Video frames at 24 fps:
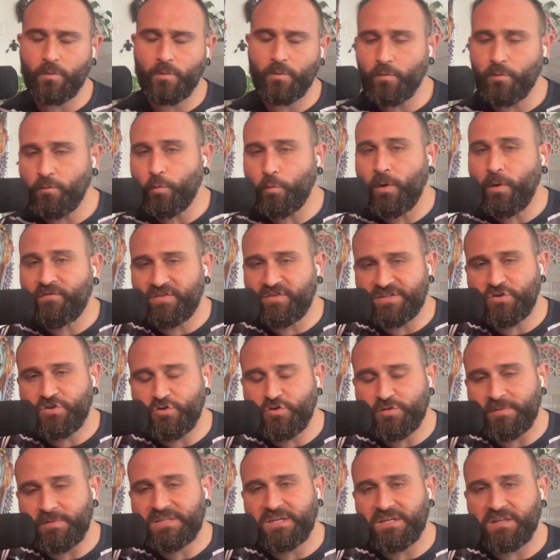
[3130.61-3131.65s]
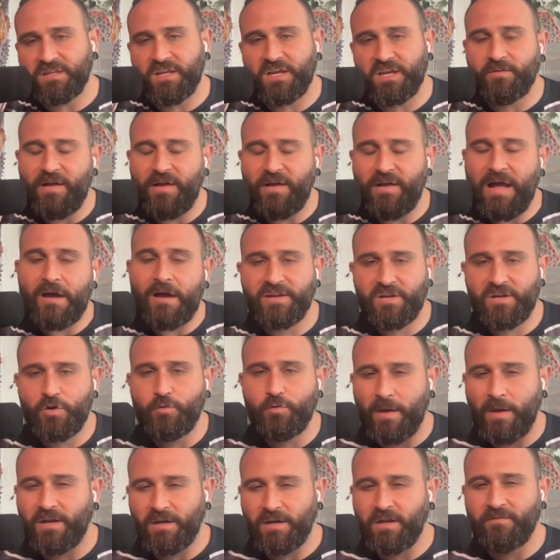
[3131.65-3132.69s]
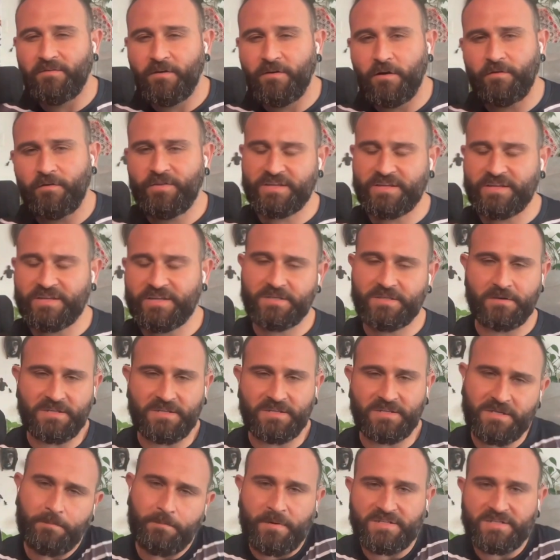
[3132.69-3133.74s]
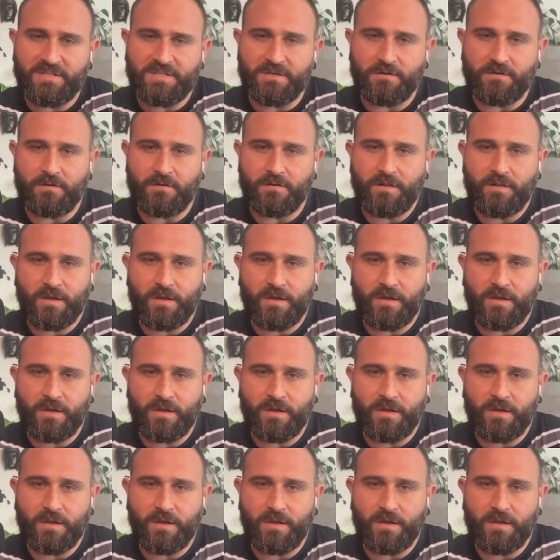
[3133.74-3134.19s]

We're, we have this huge missing link of how did humanity evolve? That's it's a big deal.